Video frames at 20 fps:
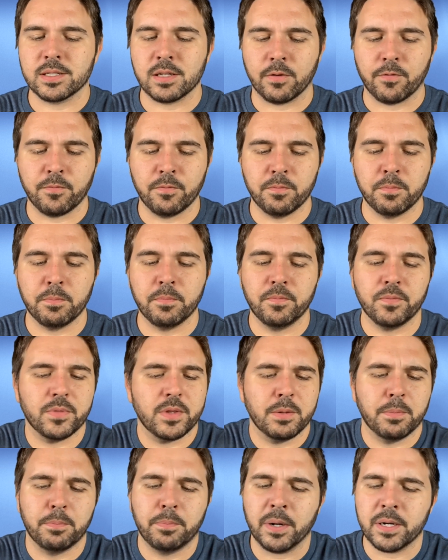
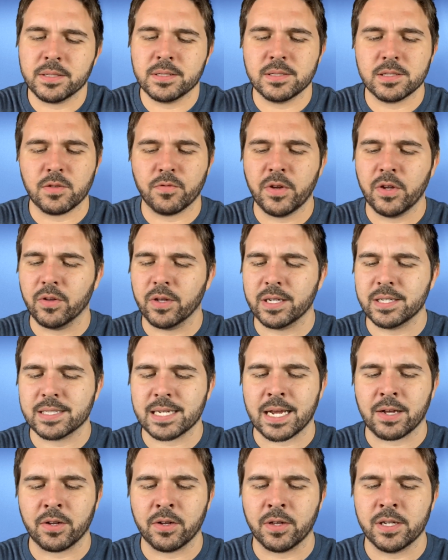The buttons feel
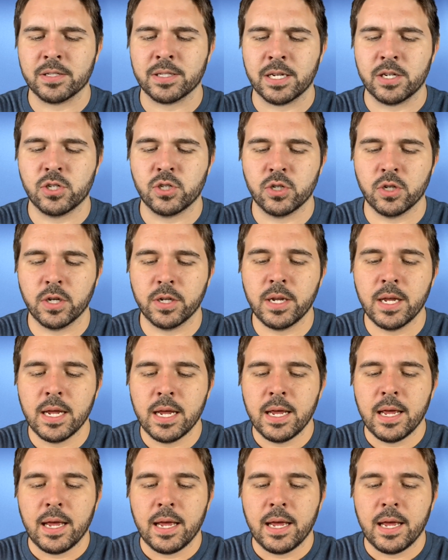exactly as they should,